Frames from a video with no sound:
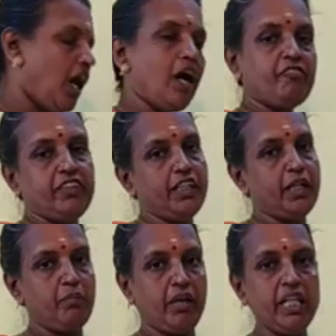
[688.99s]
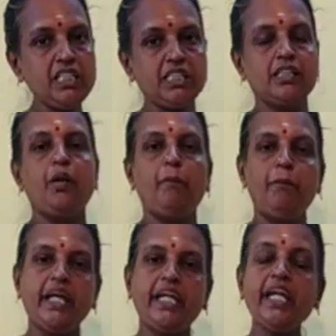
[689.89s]
Hafted means
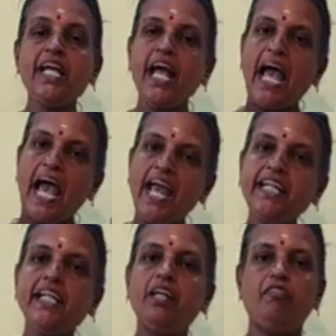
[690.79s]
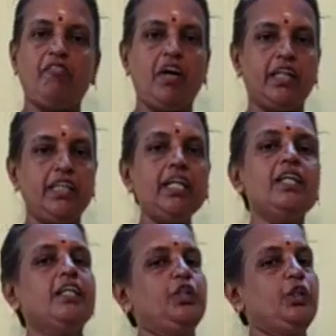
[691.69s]
making handle for the
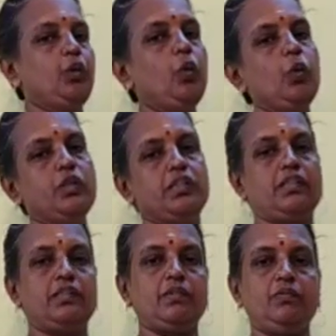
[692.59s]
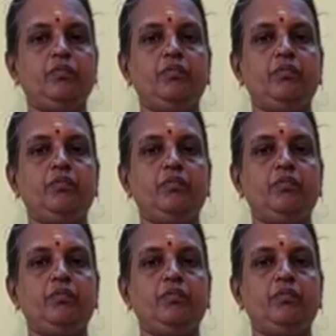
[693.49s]
tools.